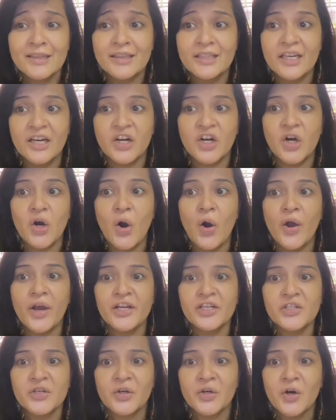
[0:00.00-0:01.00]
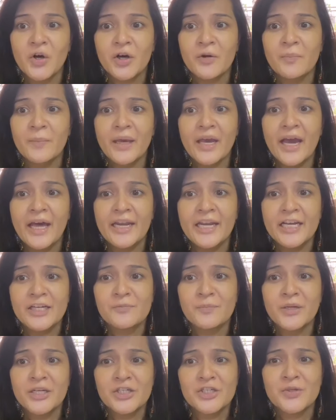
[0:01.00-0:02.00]
They are going to cook me and
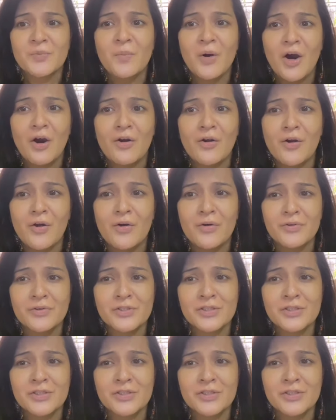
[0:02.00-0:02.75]
eat me tomorrow,